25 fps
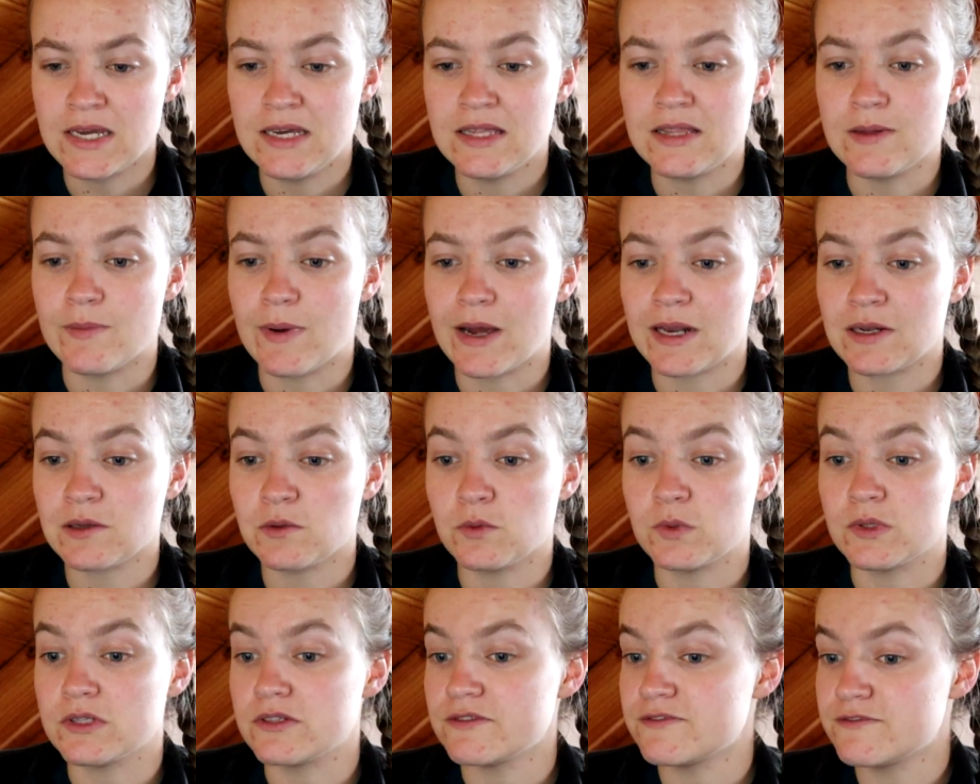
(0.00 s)
The
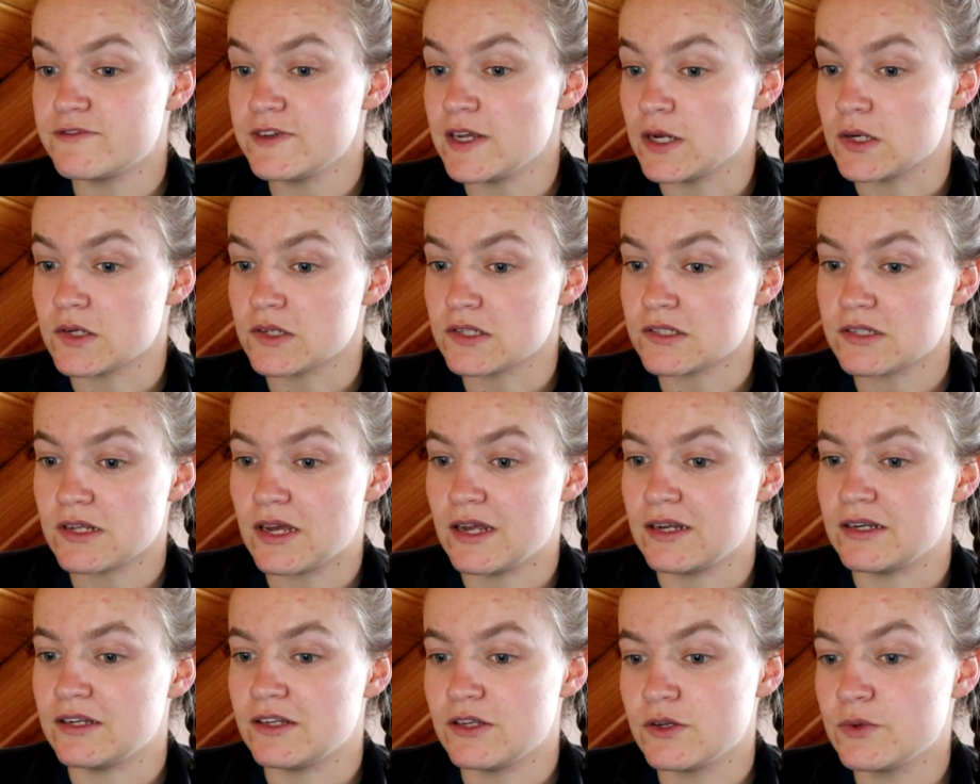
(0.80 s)
battle was fierce,
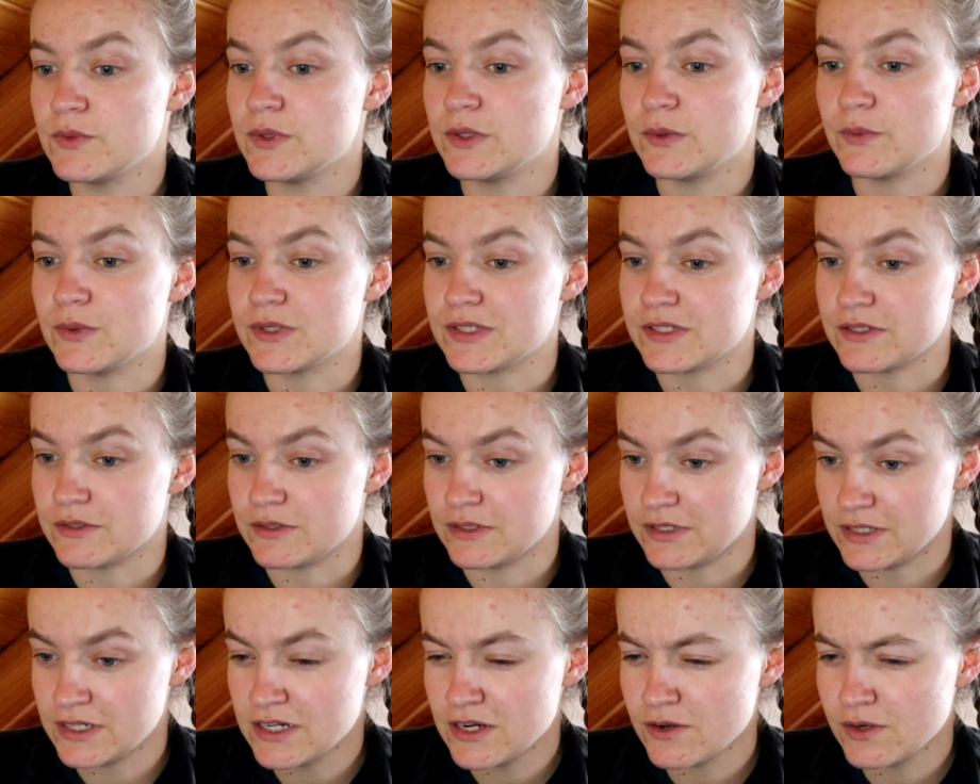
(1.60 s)
and Ewan was
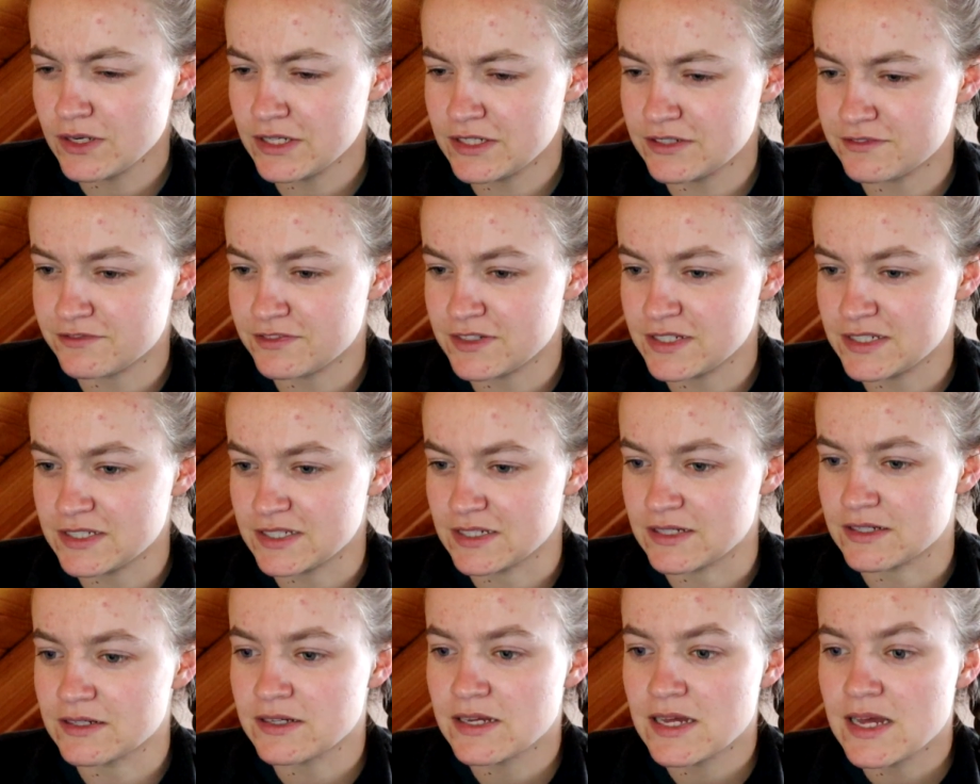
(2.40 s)
nearly
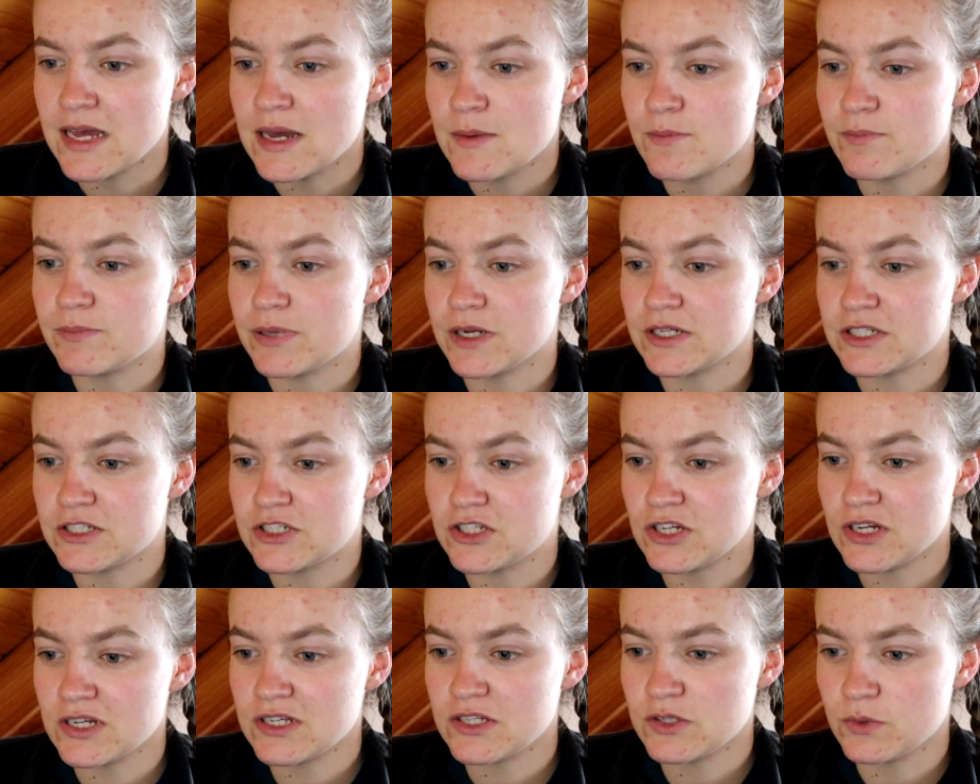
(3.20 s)
defeated, but
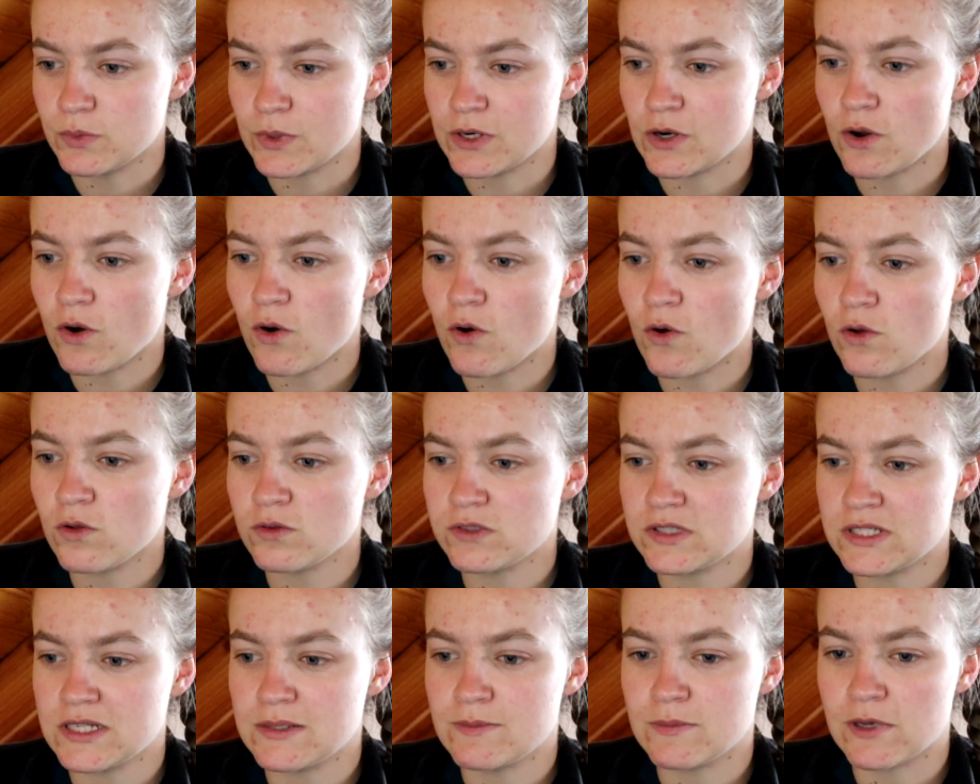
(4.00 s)
just when all
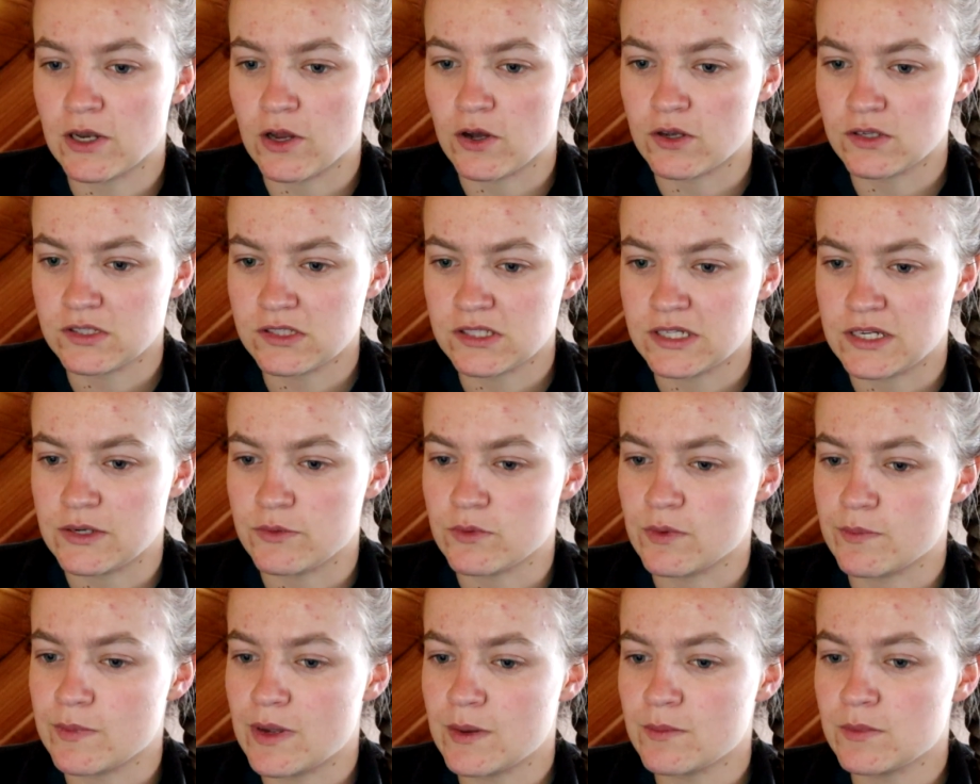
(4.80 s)
seemed lost, he
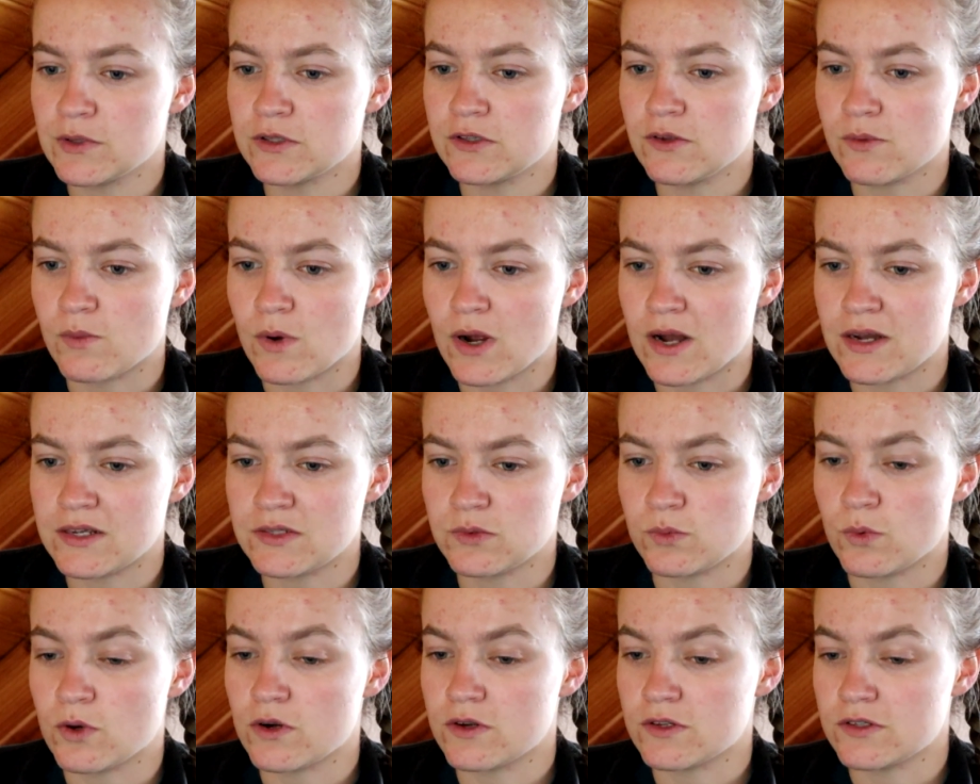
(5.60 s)
remembered the
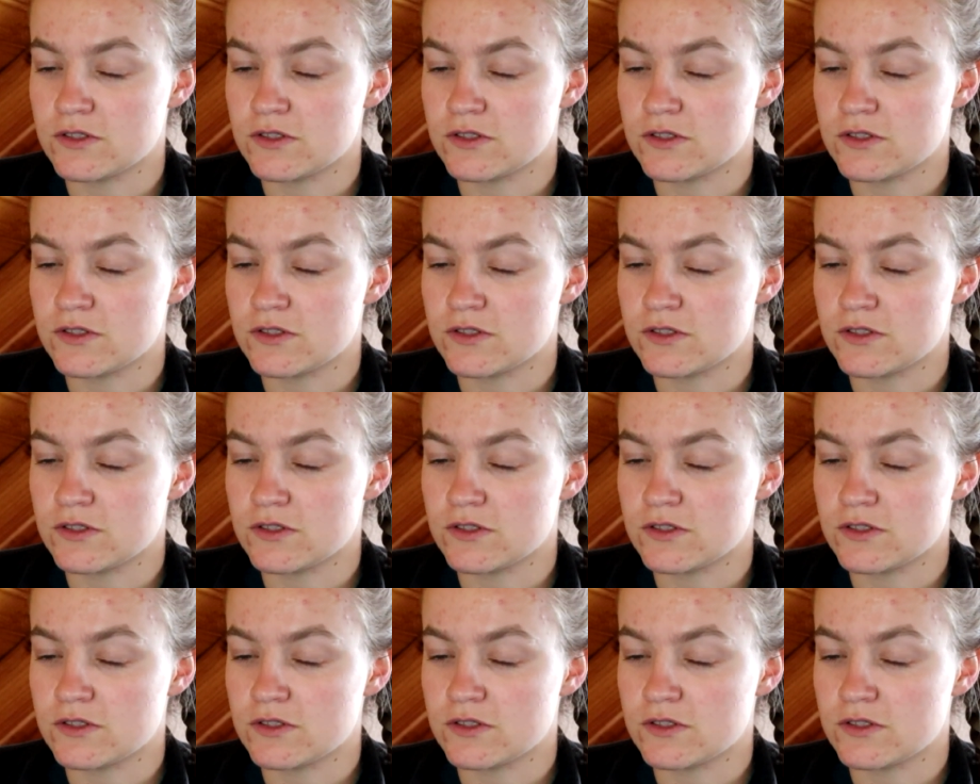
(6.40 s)
words